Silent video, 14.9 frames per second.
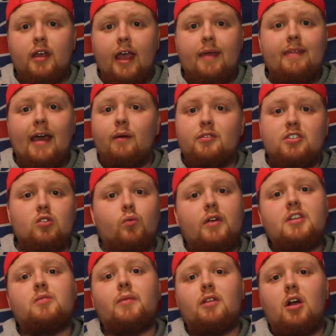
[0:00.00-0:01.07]
And that was the
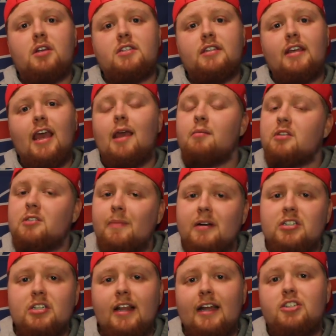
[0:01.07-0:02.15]
reason we lost the game,
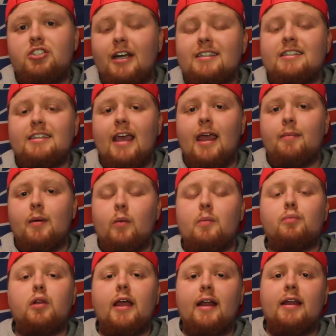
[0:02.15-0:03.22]
especially that Jets game that we
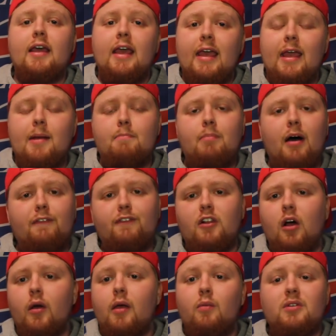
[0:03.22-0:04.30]
played in
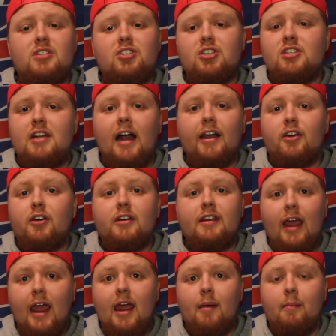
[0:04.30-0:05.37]
Buffalo. It was just not a good
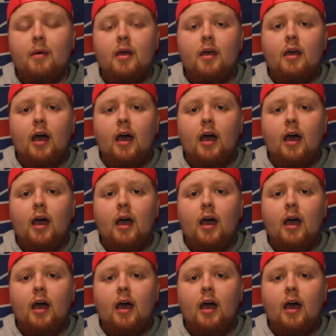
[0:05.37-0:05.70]
game